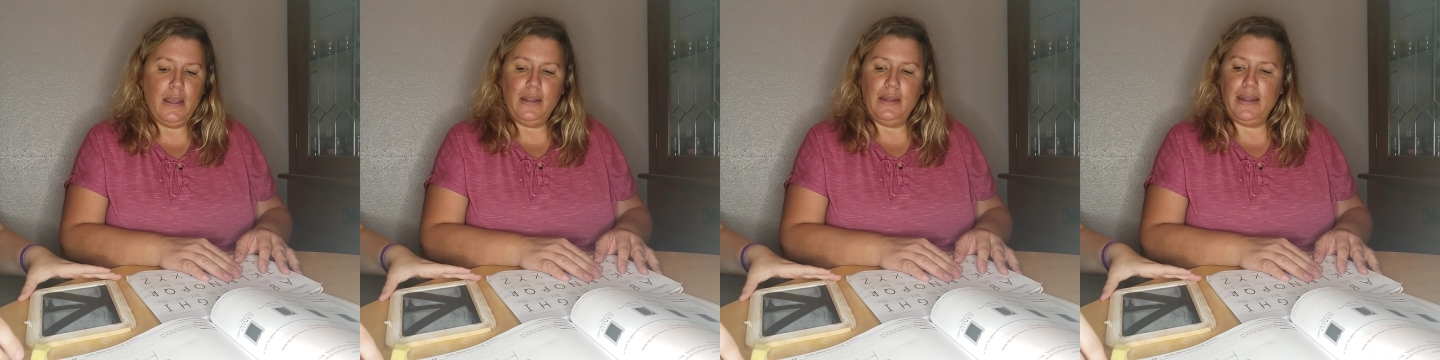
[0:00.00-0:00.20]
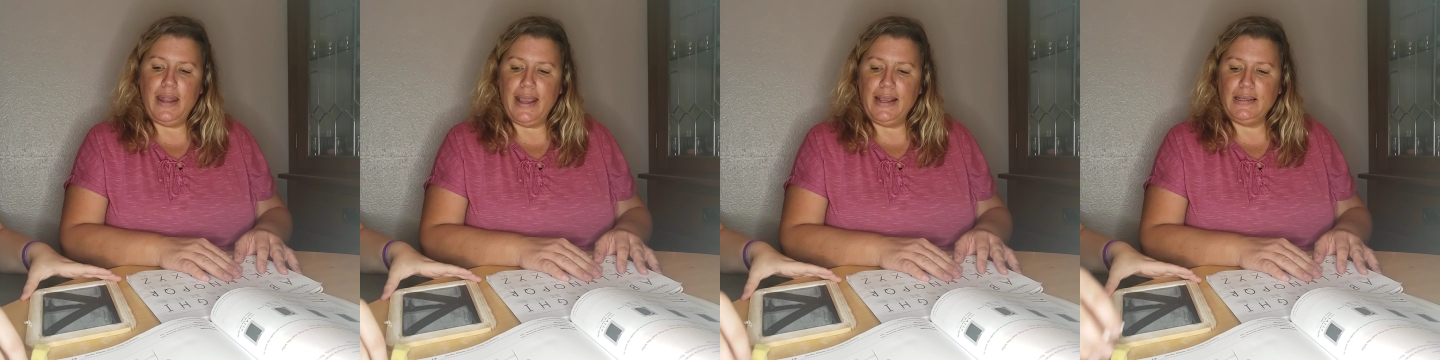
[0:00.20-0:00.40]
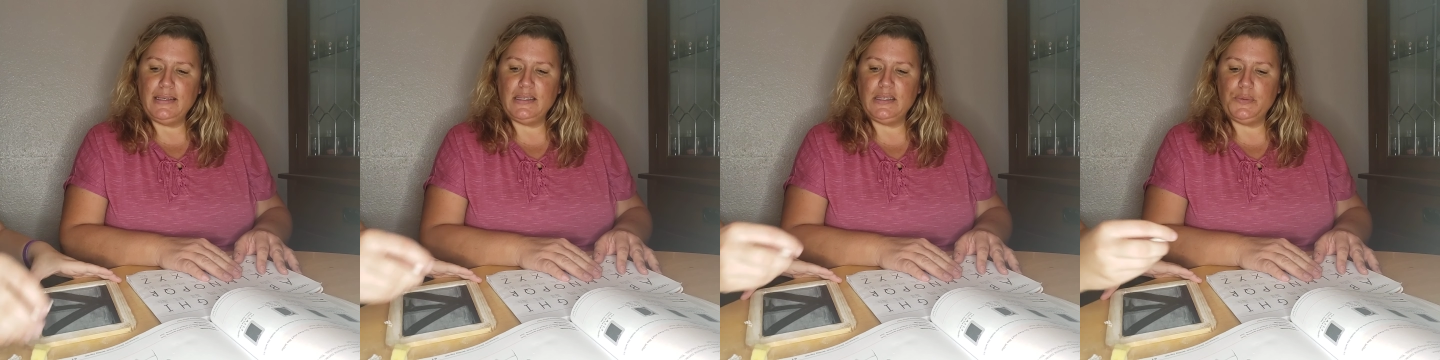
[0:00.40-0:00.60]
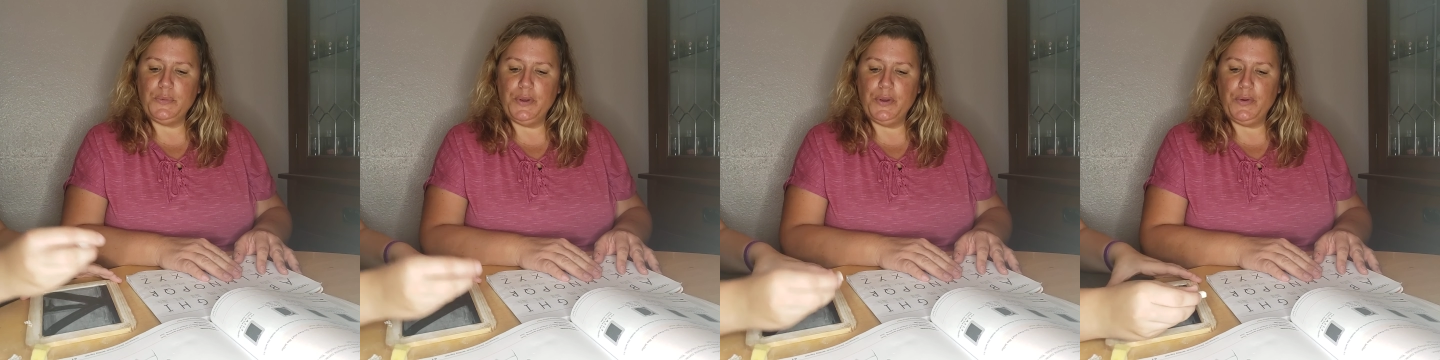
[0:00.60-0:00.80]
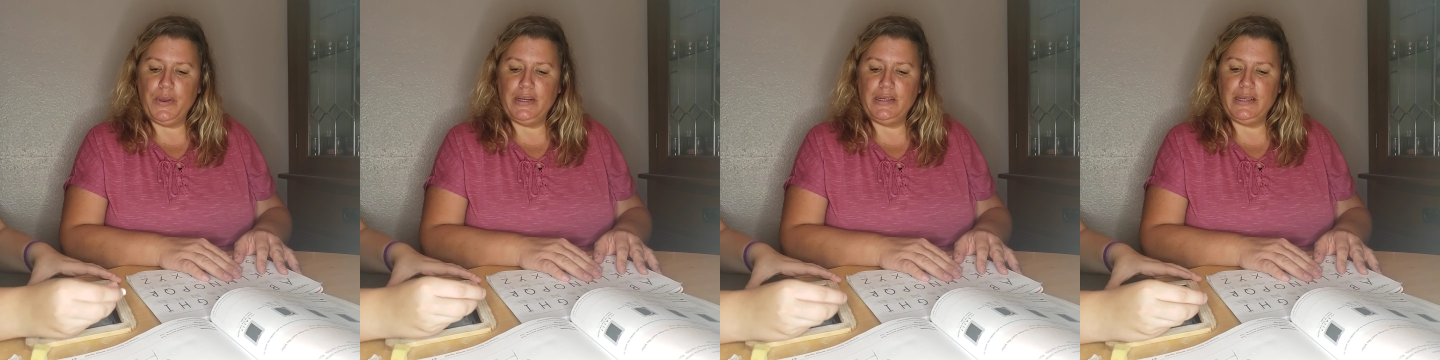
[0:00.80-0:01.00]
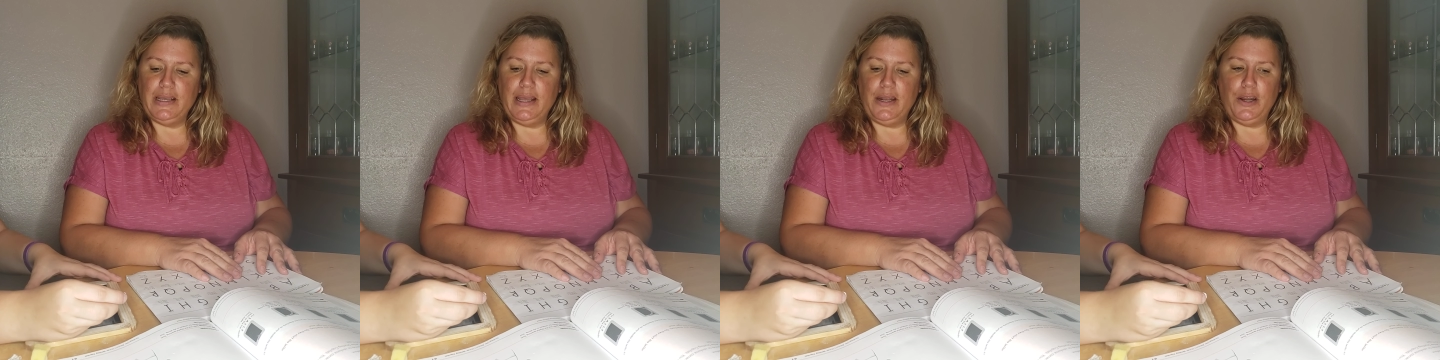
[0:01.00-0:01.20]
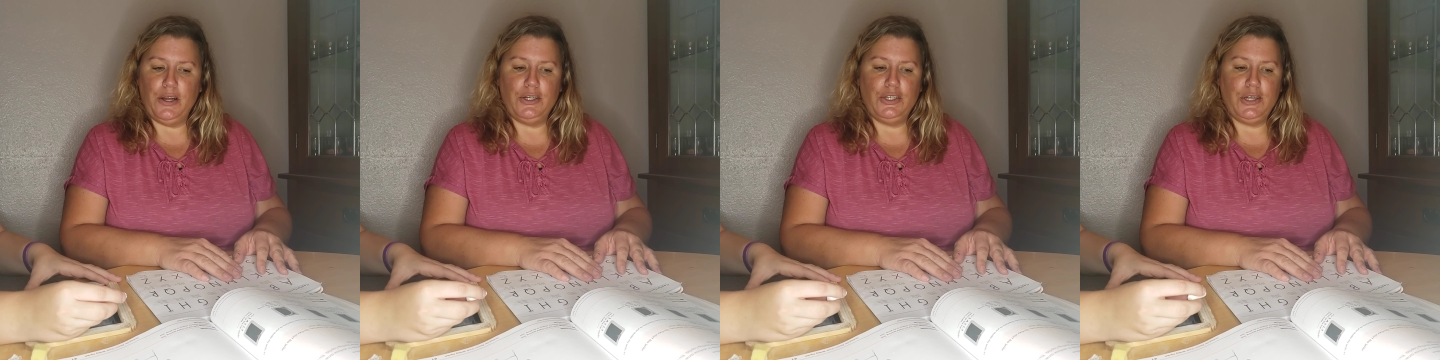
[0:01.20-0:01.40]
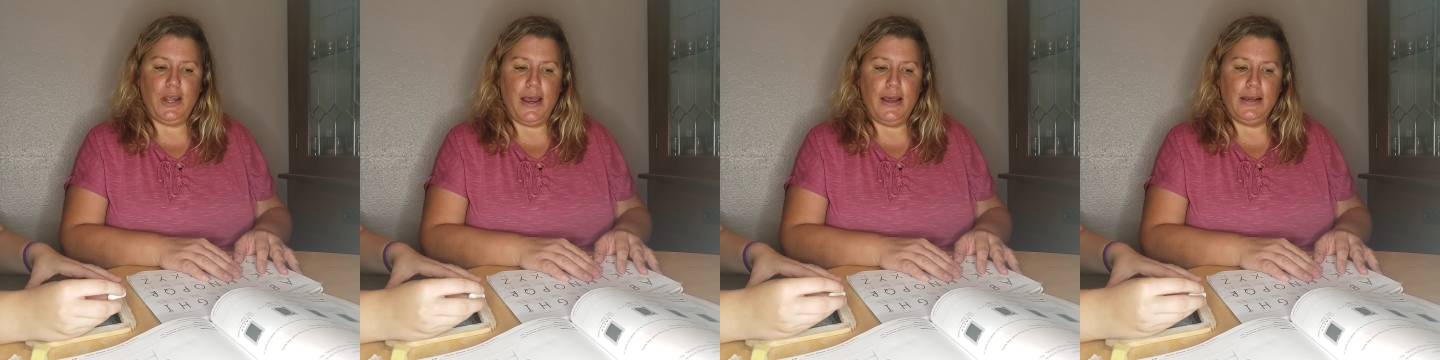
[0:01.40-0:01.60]
Next, we're going to get our
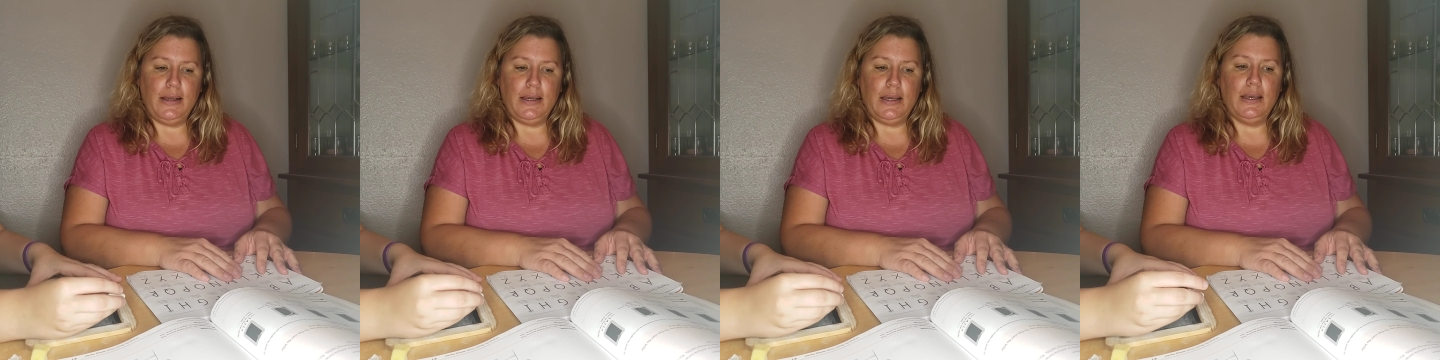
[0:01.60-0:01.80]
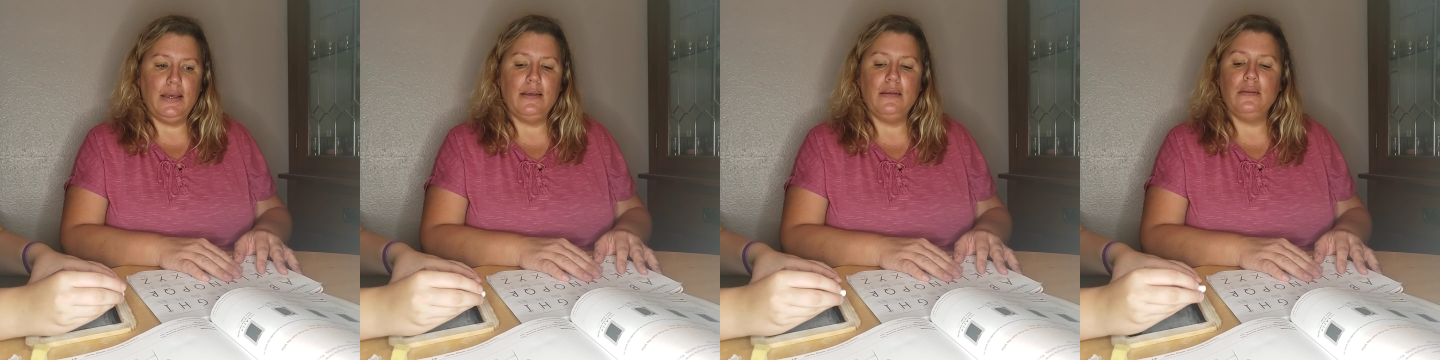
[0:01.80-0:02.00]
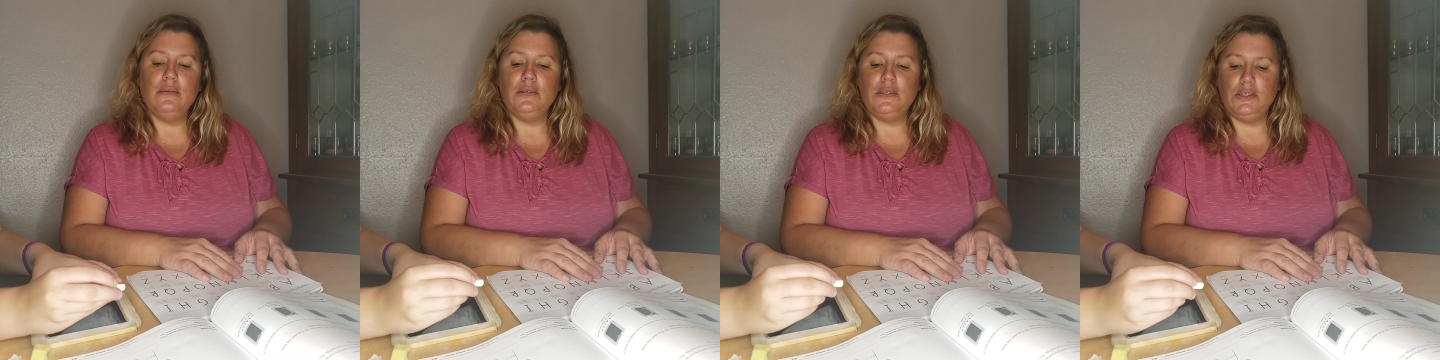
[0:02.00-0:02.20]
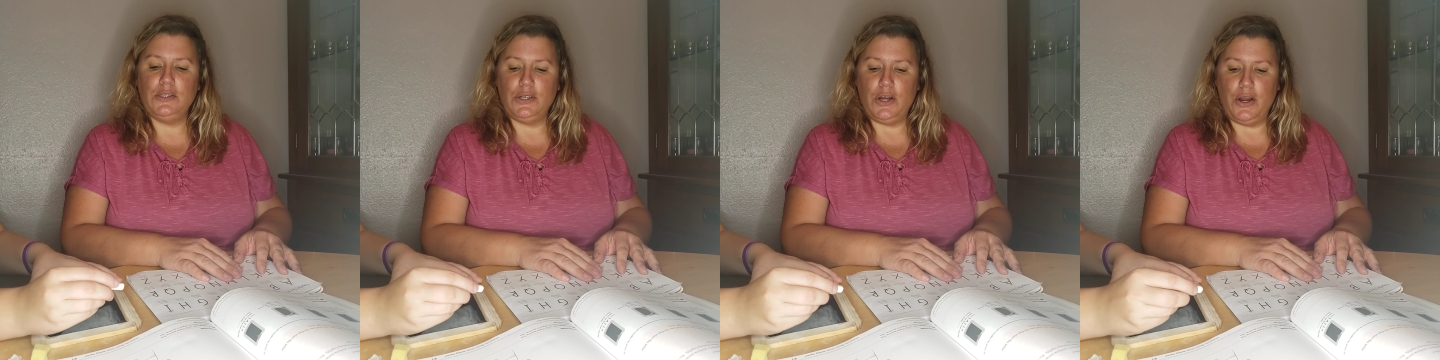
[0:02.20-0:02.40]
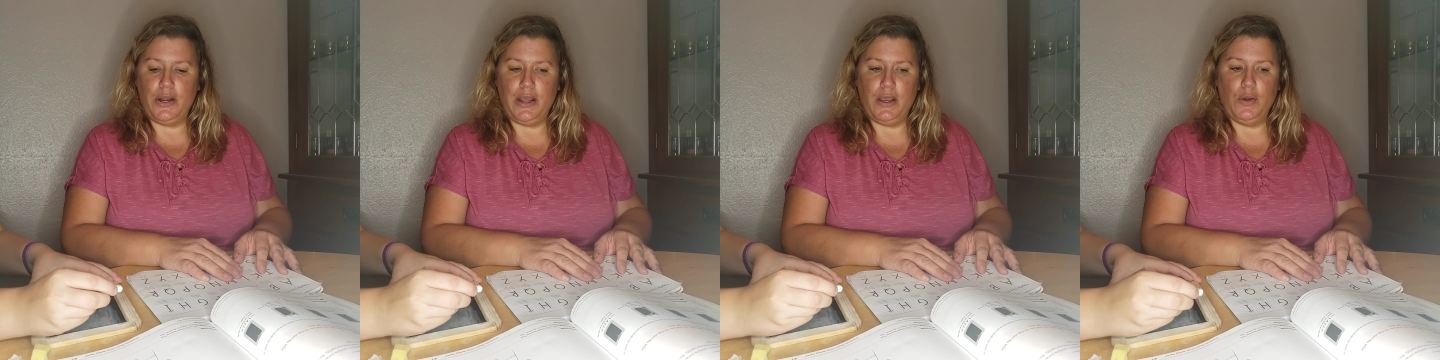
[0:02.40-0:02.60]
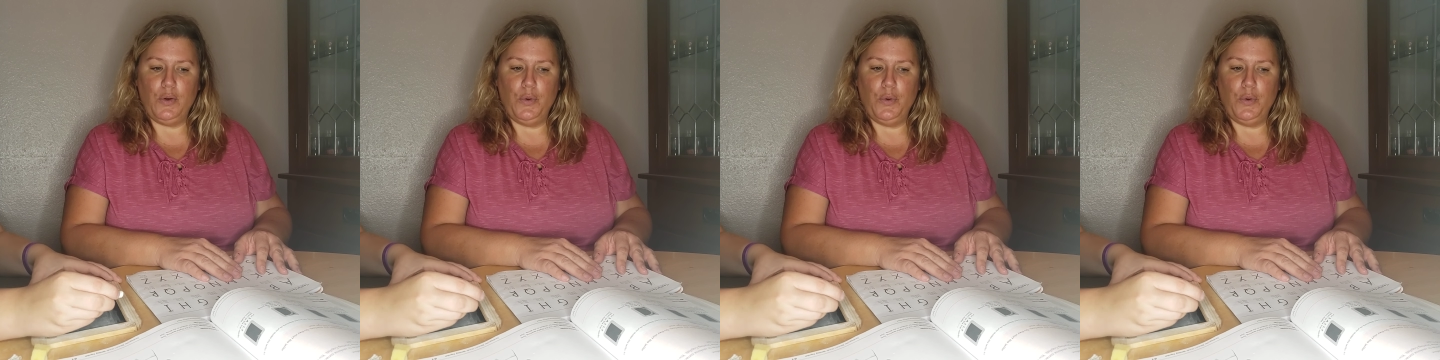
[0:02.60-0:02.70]
chalk, starting